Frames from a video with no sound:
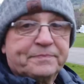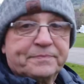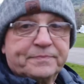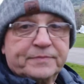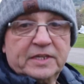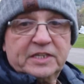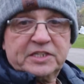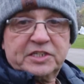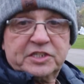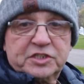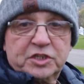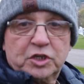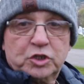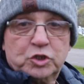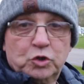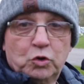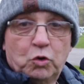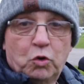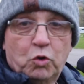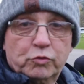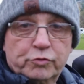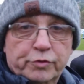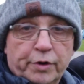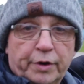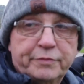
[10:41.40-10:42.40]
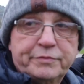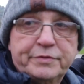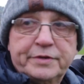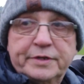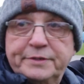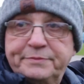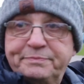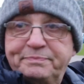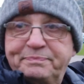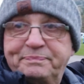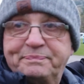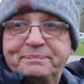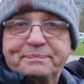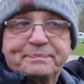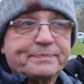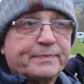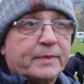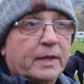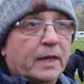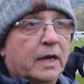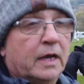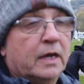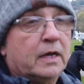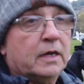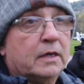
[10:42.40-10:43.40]
This is a showground.
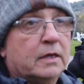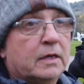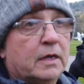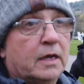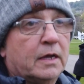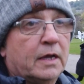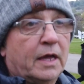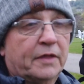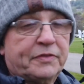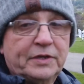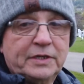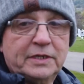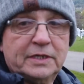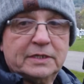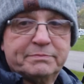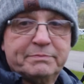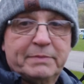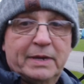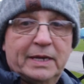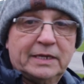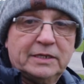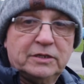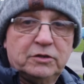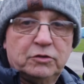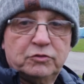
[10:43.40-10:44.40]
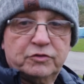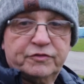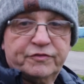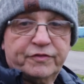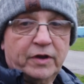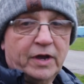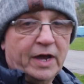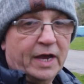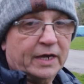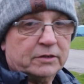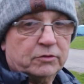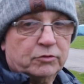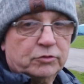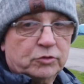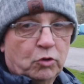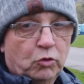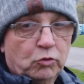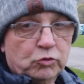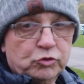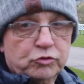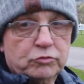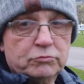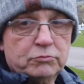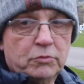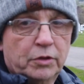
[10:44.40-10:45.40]
Uh, I think it's mainly used for
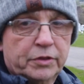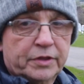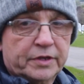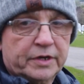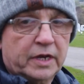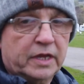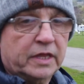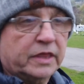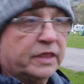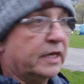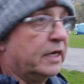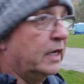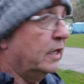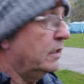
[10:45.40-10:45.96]
agriculture more than anything